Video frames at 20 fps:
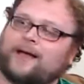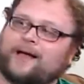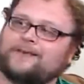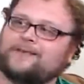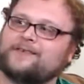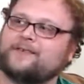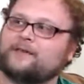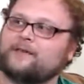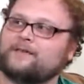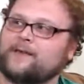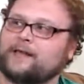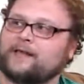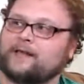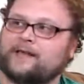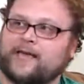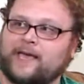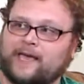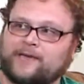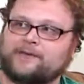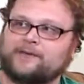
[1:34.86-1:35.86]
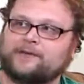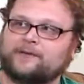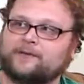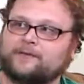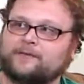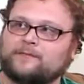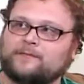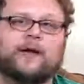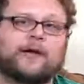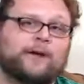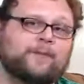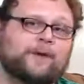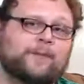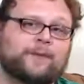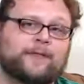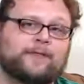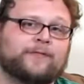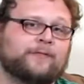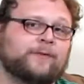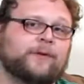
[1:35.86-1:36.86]
Console of Allocation. I'm going
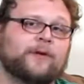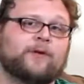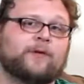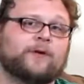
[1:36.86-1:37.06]
to play 3